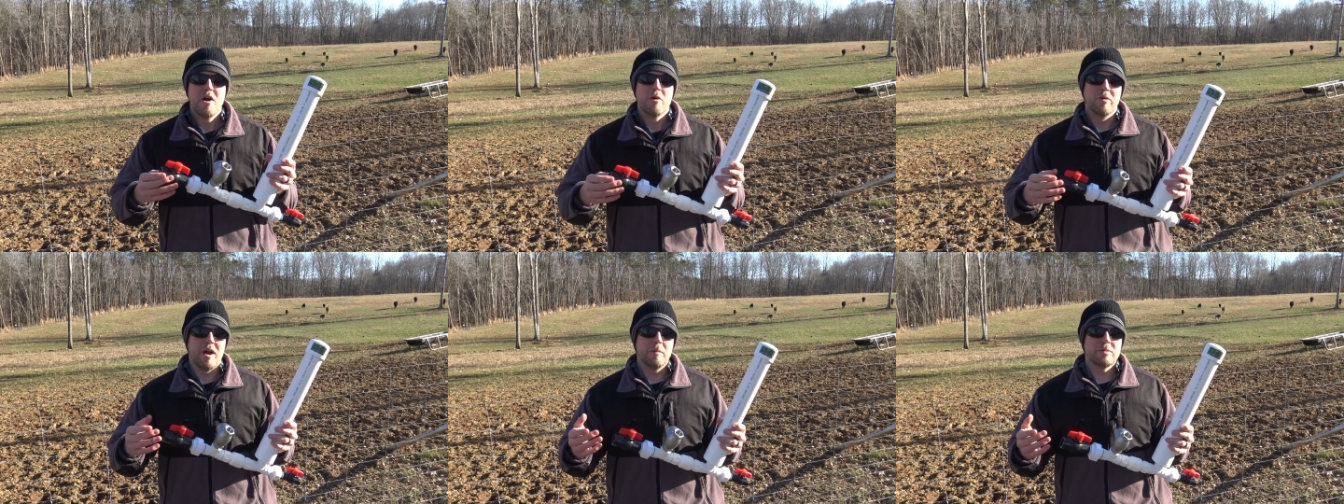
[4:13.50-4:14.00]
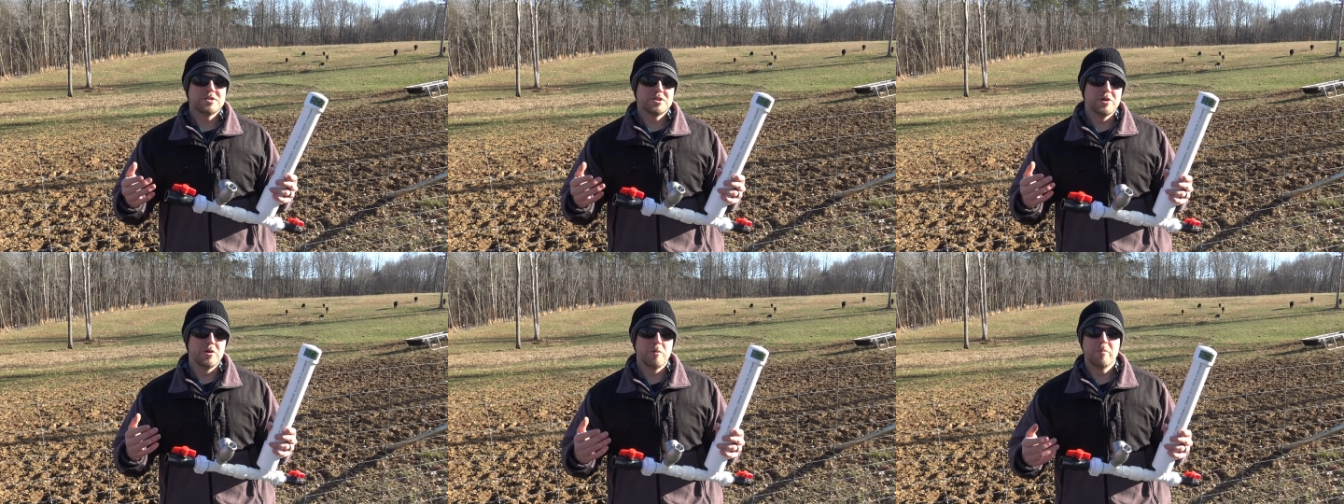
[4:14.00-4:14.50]
we're able
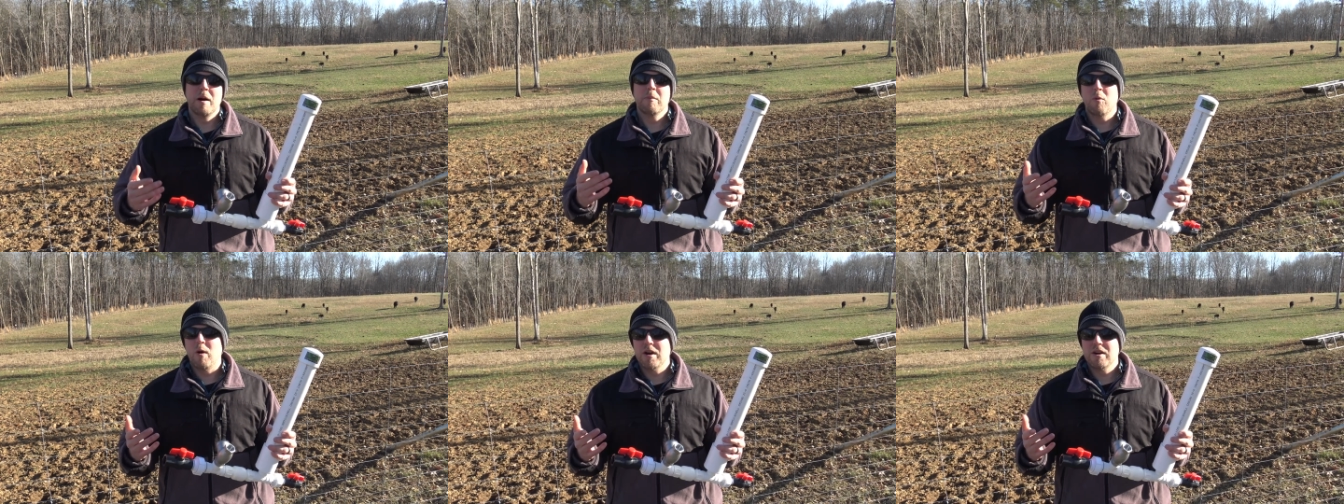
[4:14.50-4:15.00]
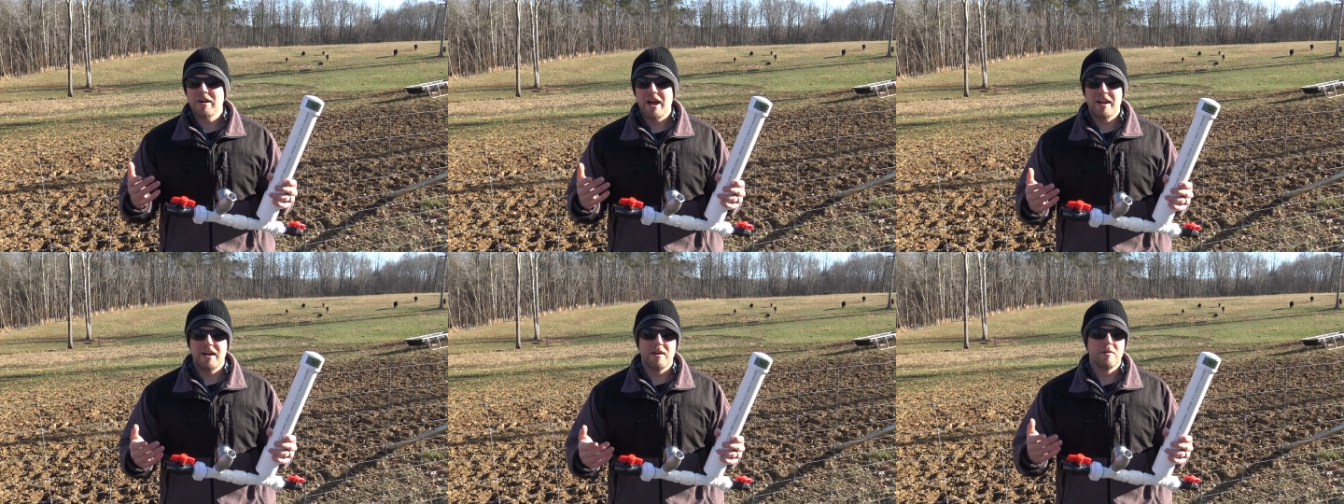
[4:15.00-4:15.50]
to pump water
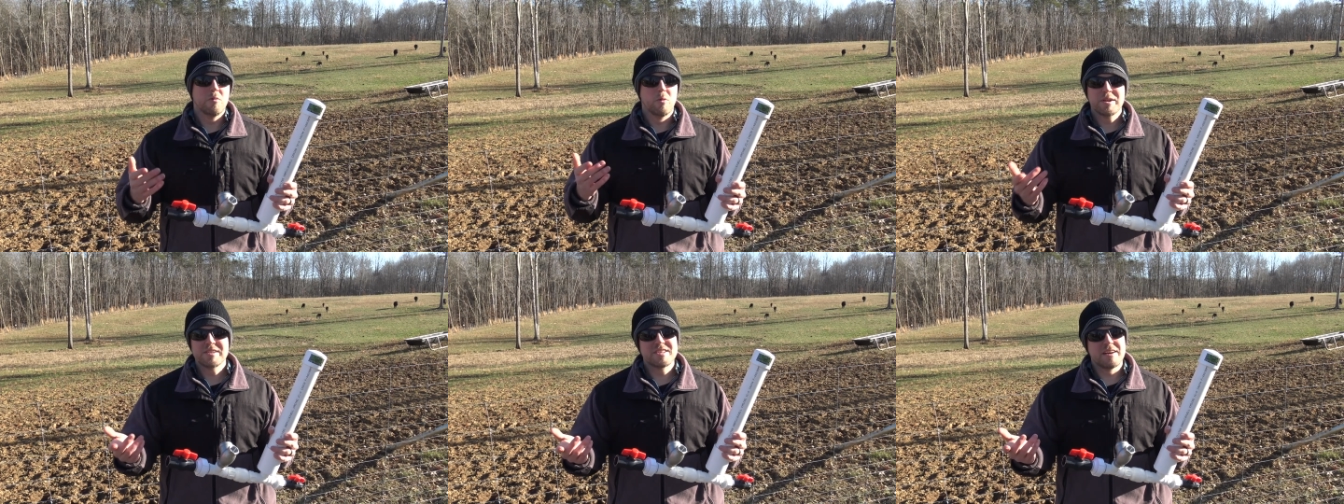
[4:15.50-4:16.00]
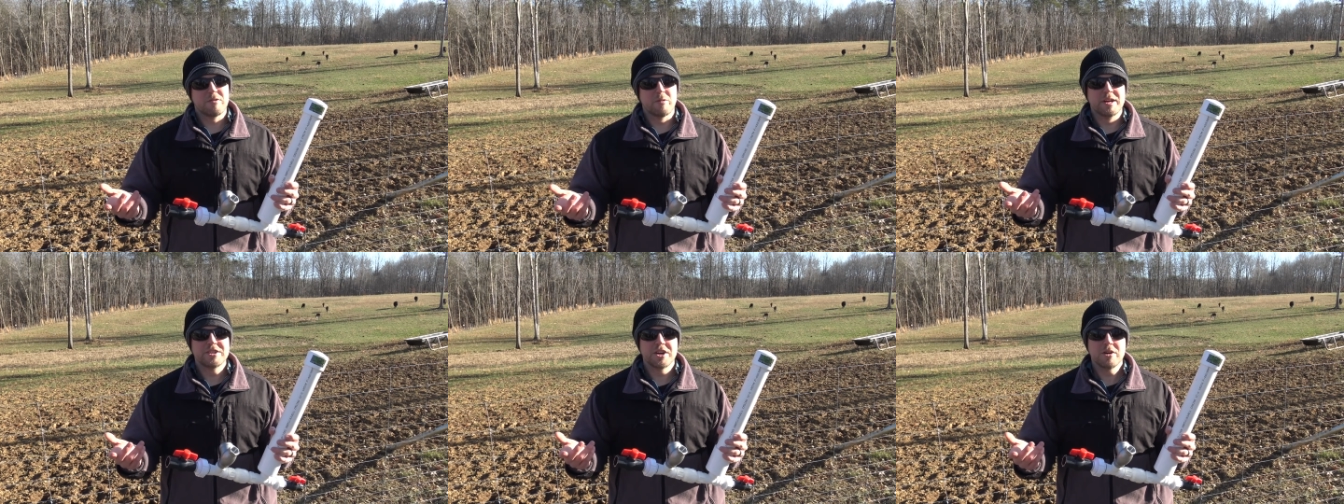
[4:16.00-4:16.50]
at a one to seven
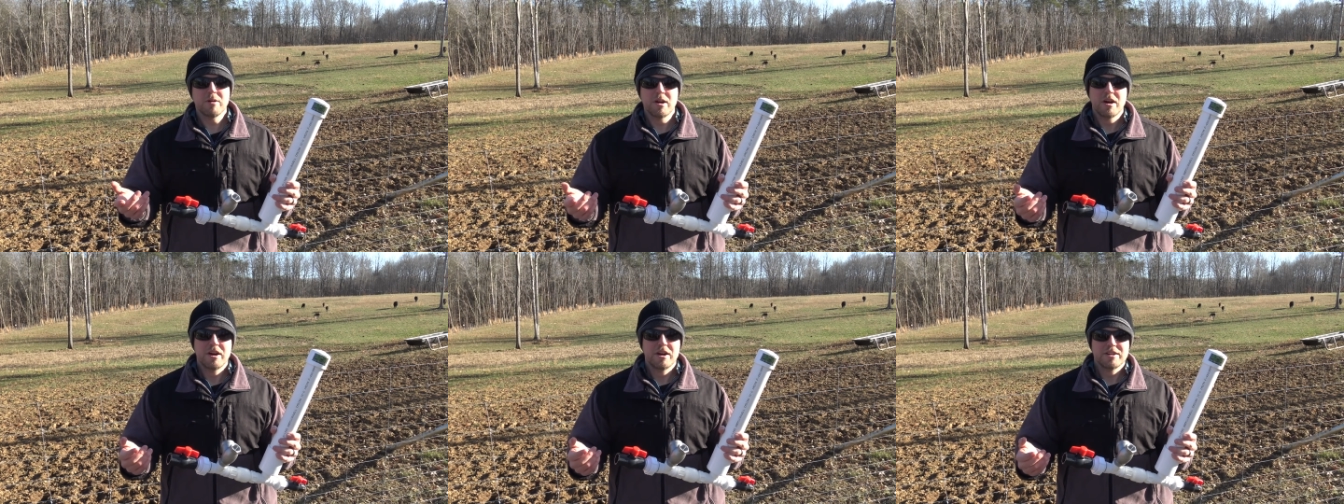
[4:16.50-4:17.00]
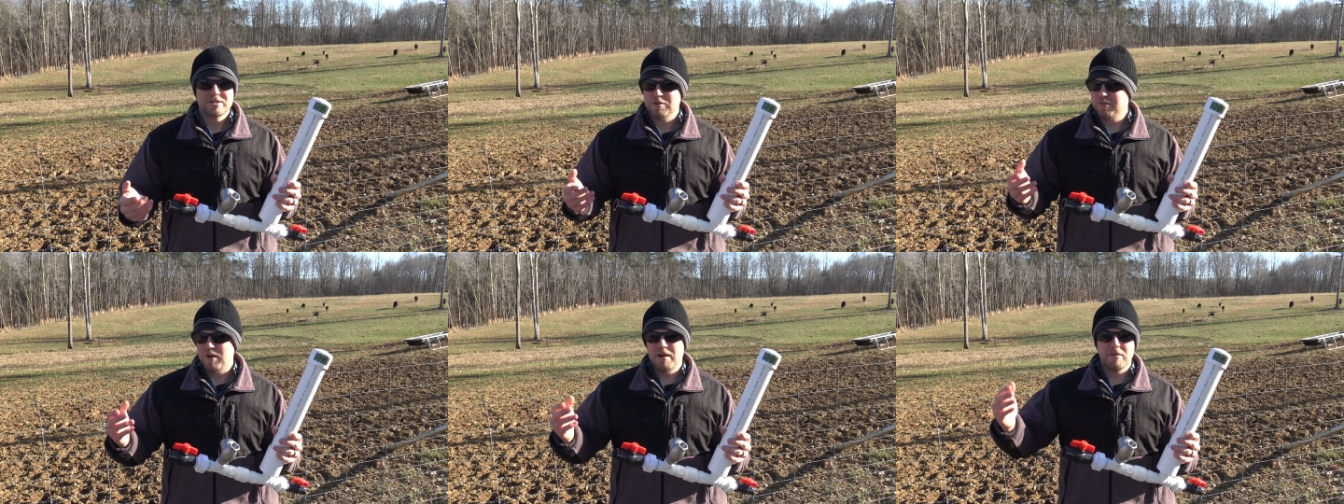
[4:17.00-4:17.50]
ratio. So
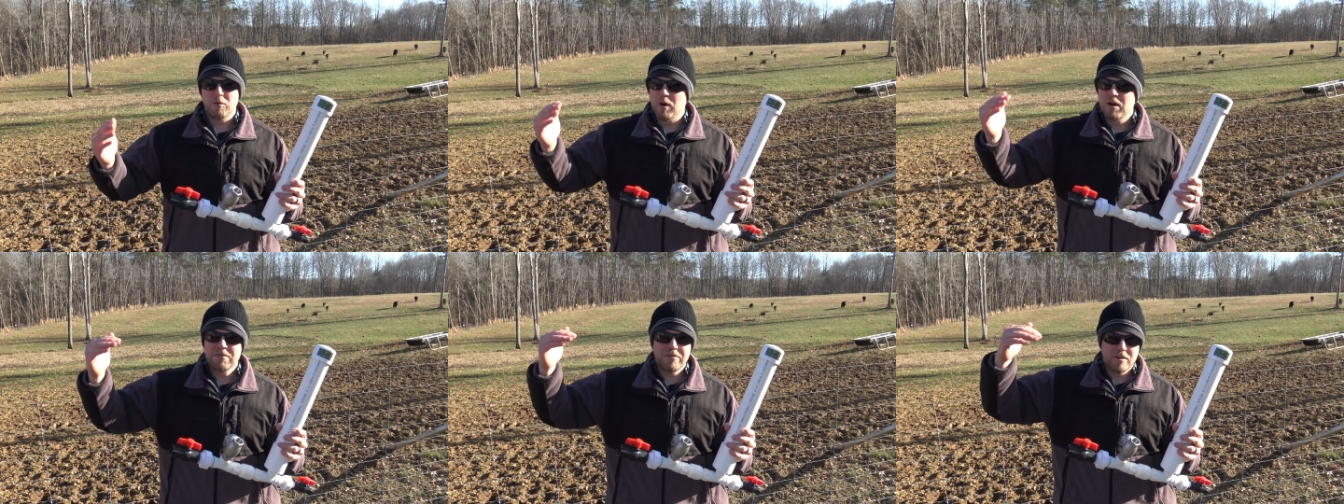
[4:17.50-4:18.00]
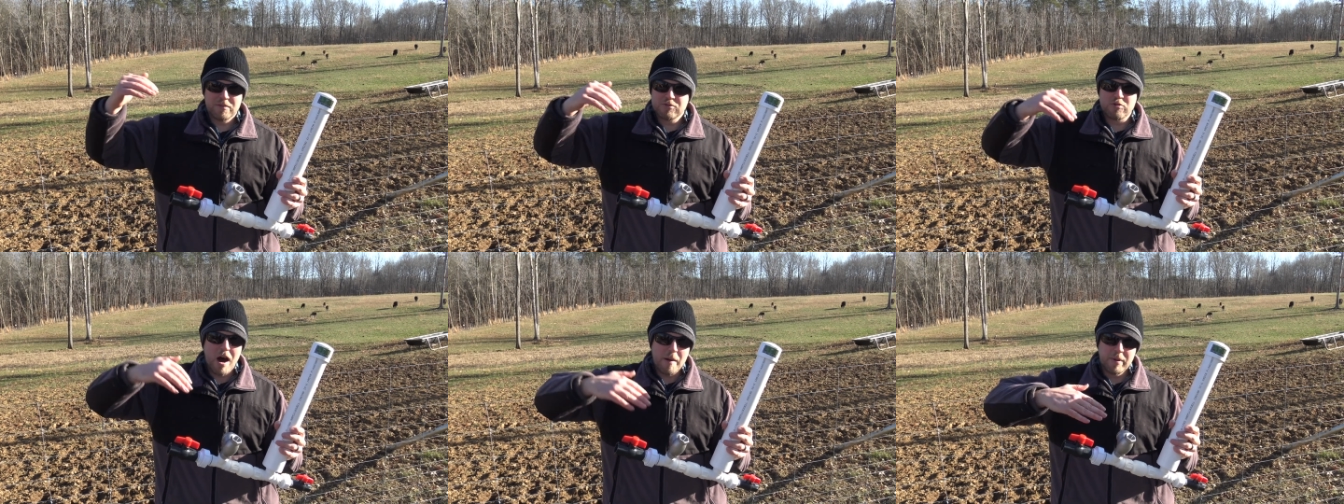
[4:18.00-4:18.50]
for every one foot of
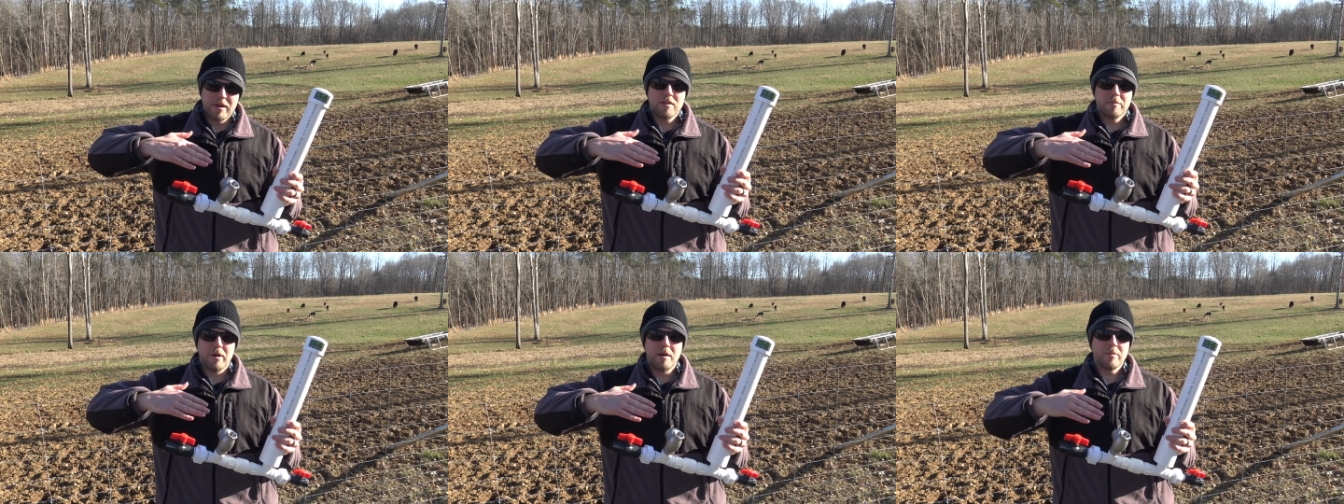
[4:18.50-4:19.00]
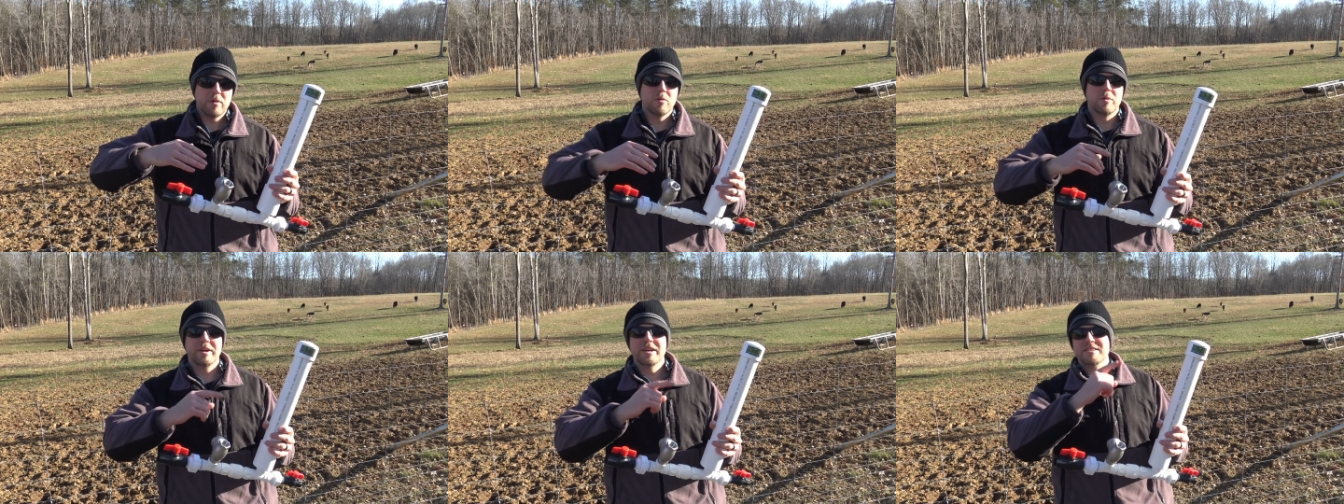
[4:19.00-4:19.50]
drop into the pump,
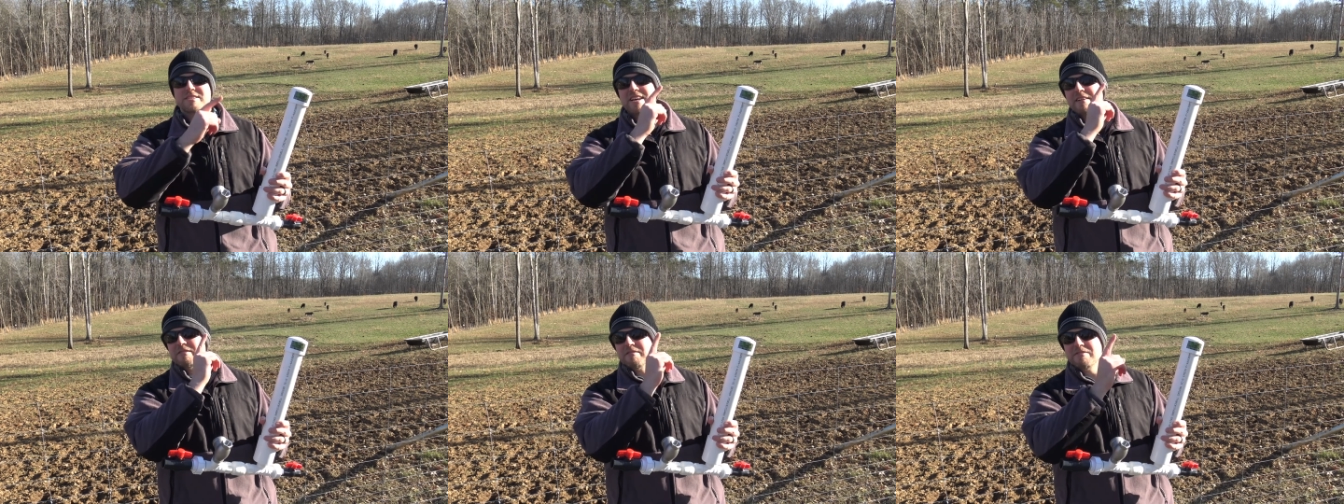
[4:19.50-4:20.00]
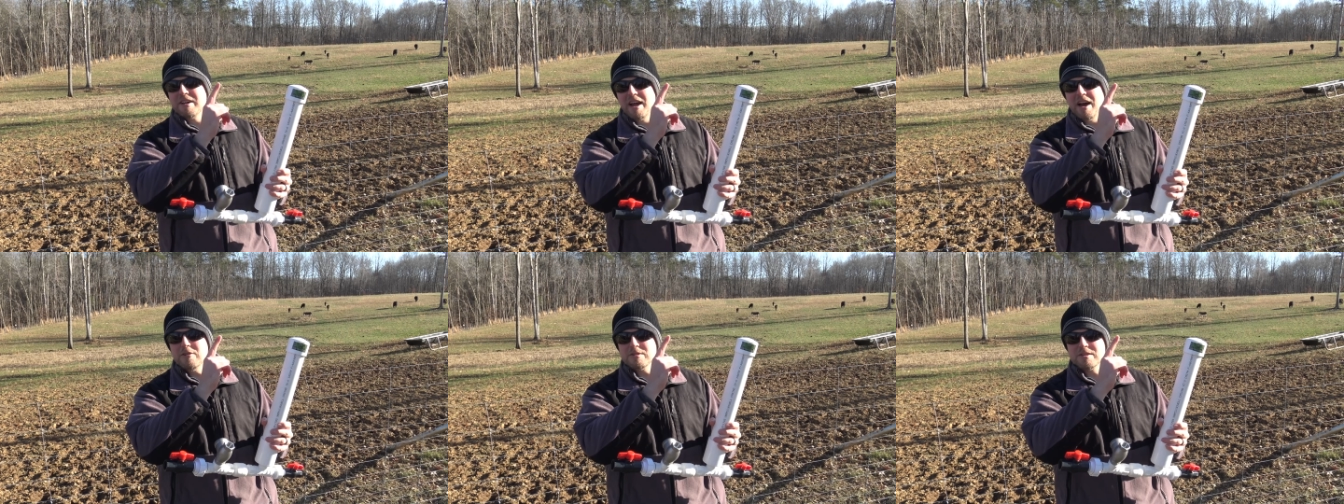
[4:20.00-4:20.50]
we get seven feet
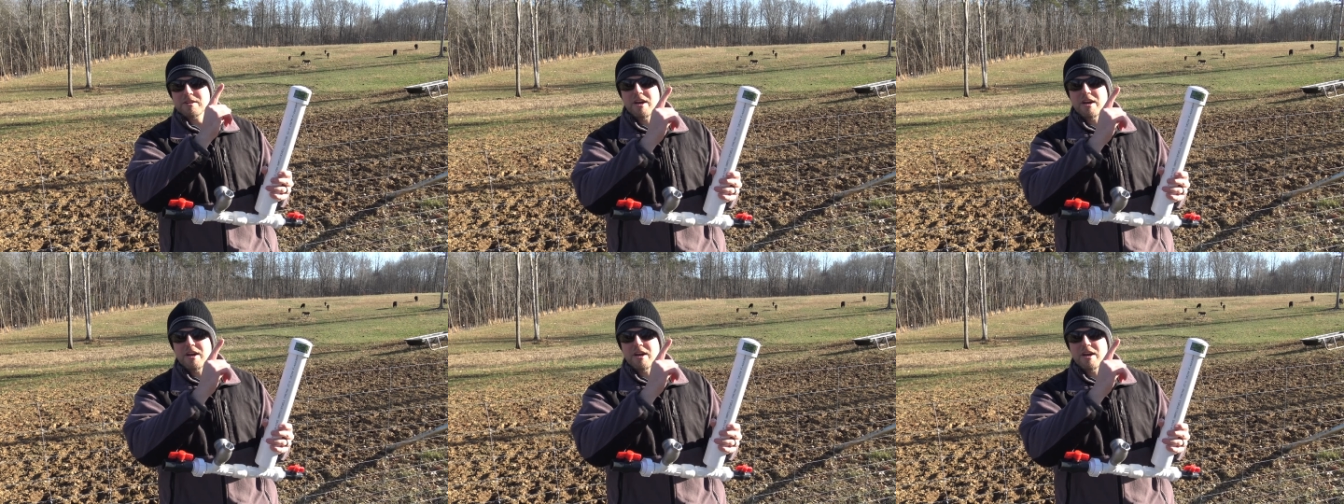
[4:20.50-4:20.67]
out.